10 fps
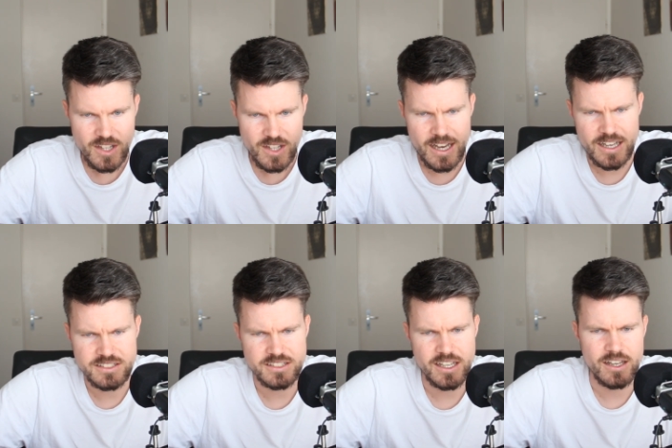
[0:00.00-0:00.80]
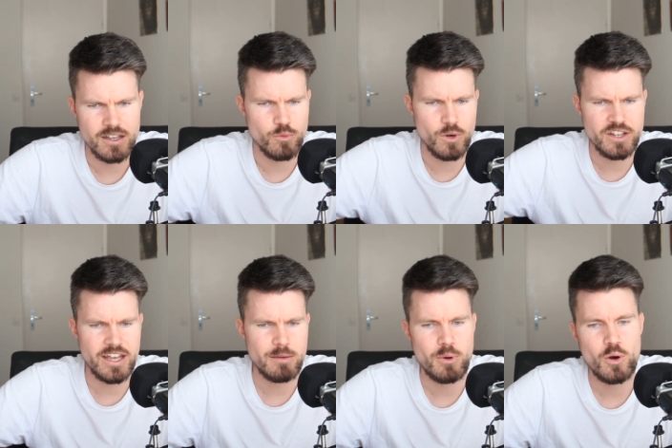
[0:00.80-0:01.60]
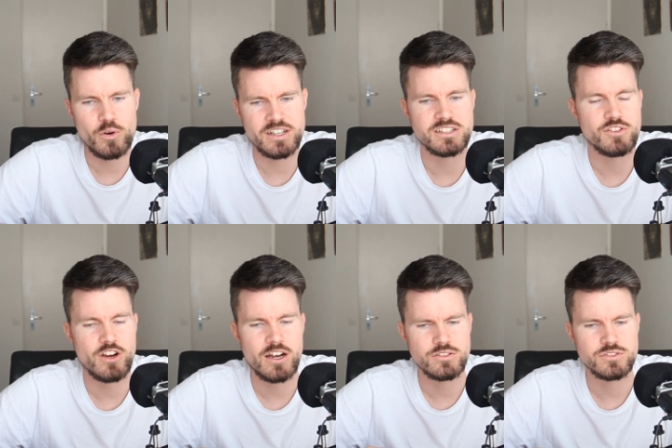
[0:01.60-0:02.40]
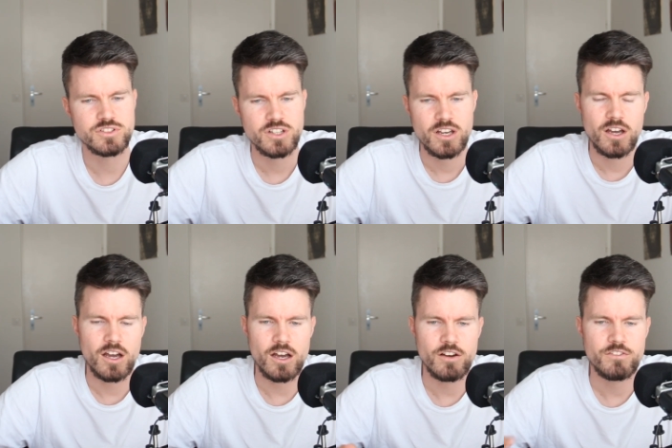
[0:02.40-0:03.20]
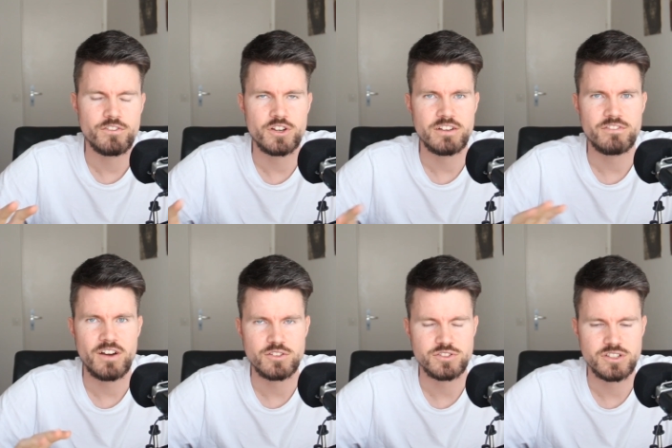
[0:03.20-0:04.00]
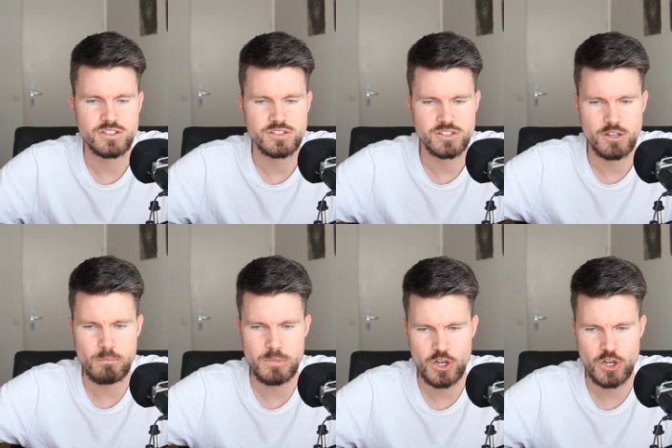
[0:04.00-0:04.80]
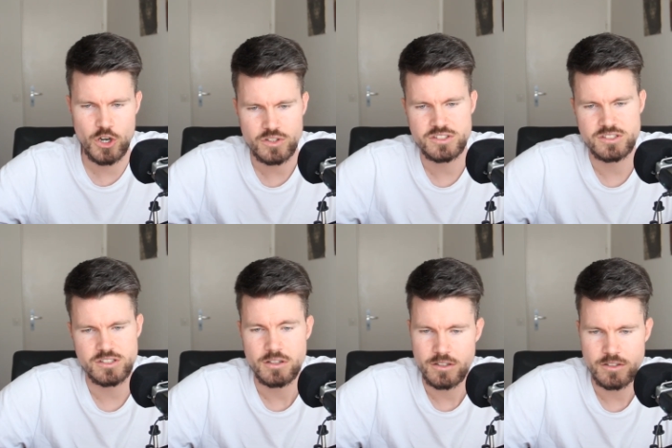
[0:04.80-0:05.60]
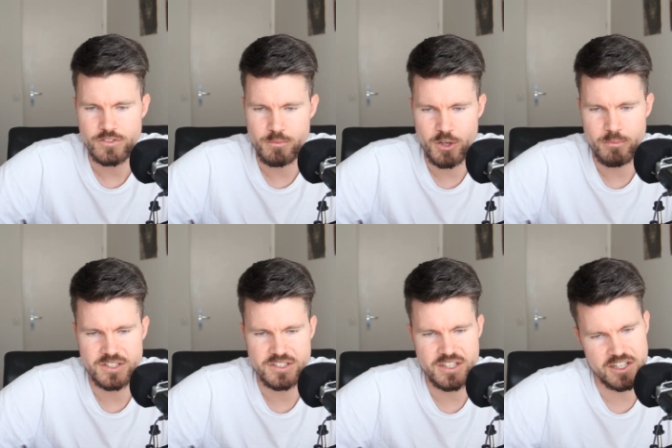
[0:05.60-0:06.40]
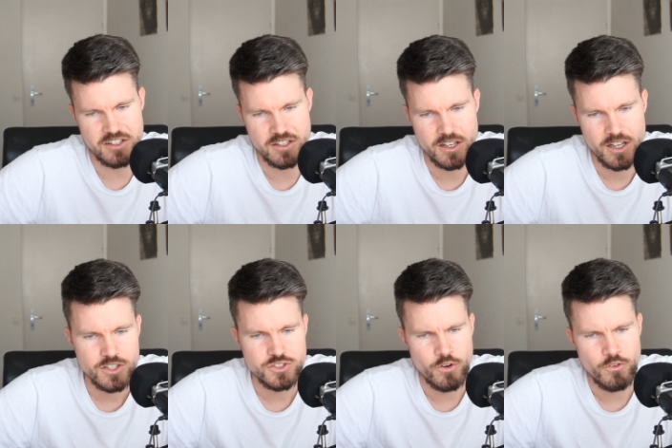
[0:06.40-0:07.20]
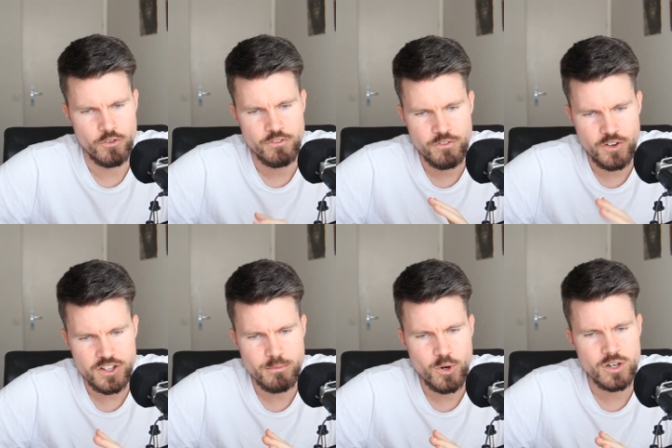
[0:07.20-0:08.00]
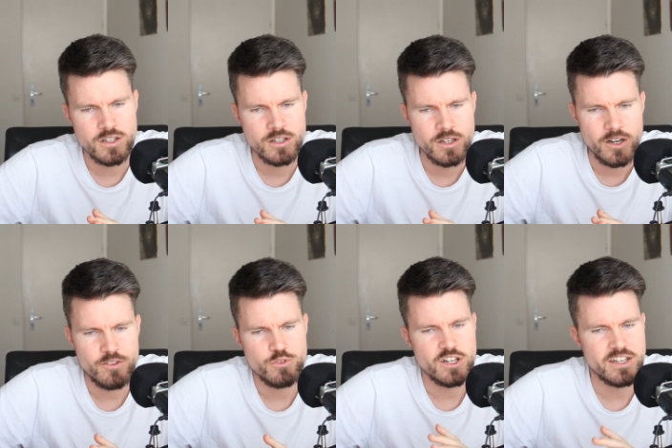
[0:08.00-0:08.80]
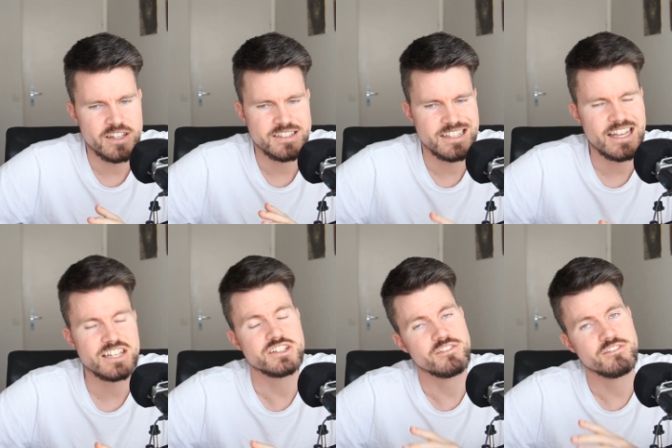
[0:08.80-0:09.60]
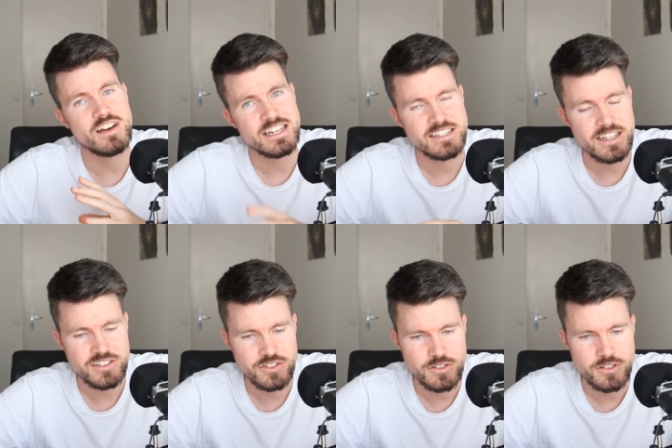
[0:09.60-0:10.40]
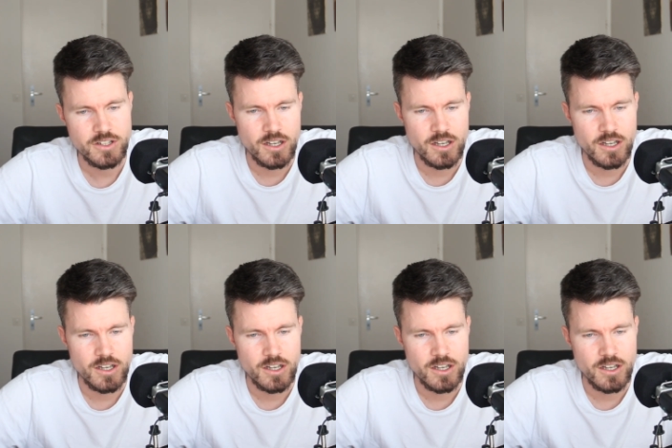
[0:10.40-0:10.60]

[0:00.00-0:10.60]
And uh, one epoch is around uh, 30,000 blocks, not mistaken. So furthermore, if we look at the slashed validator,